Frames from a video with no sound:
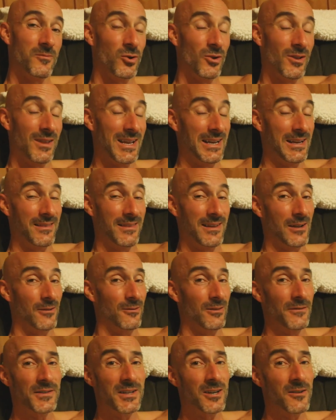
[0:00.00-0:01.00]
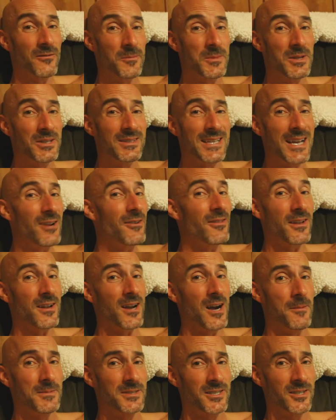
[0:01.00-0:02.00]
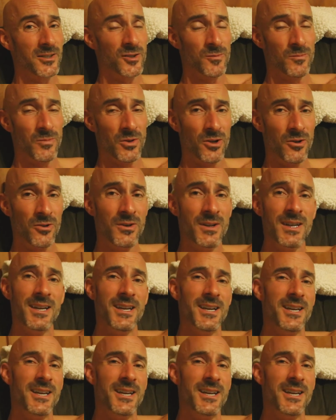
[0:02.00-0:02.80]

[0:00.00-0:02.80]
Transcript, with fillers: More than anything, I'd love to hear from you down in the comment section below.